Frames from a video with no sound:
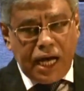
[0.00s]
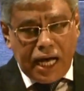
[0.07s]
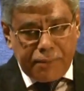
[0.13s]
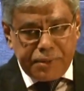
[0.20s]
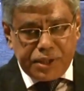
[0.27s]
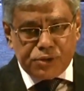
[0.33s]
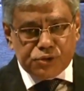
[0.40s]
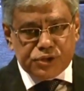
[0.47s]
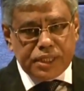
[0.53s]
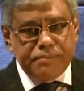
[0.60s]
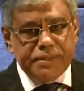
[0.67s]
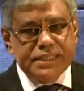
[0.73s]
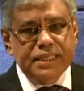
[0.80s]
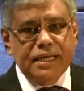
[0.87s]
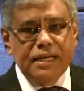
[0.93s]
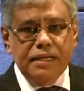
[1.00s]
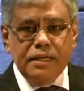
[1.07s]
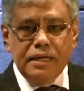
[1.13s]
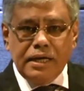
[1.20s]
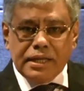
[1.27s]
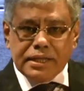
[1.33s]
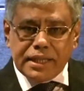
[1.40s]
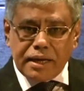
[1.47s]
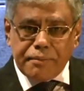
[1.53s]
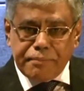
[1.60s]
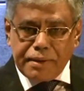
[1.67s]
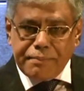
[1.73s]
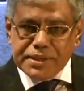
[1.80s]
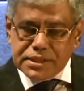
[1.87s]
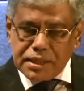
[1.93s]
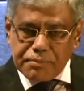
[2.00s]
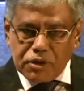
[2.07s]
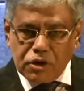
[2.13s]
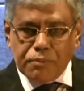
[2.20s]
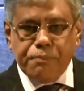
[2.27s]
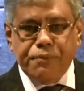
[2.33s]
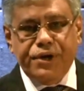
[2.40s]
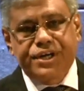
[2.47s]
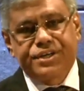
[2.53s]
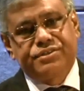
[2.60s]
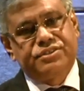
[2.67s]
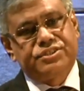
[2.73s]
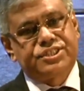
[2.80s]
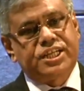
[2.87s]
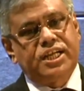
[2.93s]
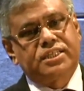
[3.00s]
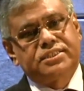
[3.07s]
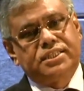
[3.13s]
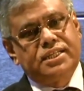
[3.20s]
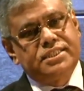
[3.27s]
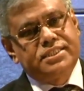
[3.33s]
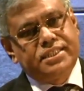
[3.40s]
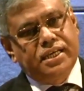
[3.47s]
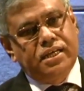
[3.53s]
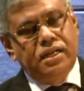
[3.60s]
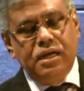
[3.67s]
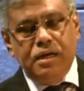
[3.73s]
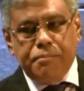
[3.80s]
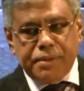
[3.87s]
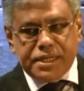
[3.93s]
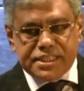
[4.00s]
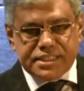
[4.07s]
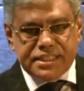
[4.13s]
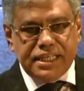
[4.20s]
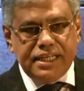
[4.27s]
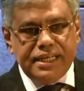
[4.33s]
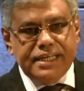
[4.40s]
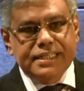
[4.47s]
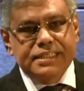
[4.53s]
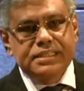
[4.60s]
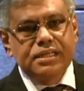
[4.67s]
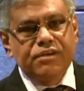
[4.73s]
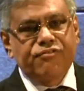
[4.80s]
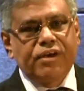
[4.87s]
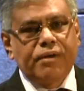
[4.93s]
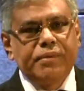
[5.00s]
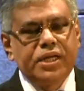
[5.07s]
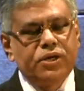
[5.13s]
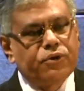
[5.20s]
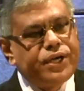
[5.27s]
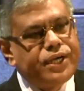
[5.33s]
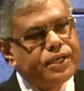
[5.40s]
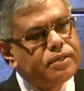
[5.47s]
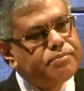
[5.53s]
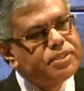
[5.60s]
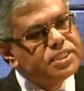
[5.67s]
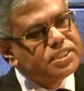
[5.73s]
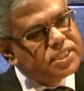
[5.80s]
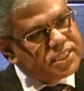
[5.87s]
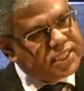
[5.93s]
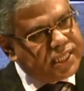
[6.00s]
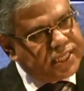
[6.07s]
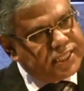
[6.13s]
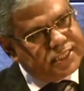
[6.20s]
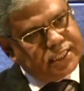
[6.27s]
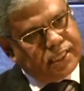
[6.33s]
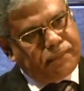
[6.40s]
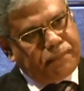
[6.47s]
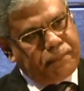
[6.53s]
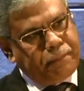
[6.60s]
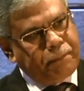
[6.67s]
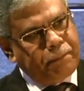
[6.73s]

I mean to say basically there may be some corporate structure is there, but still it is family oriented business here itself.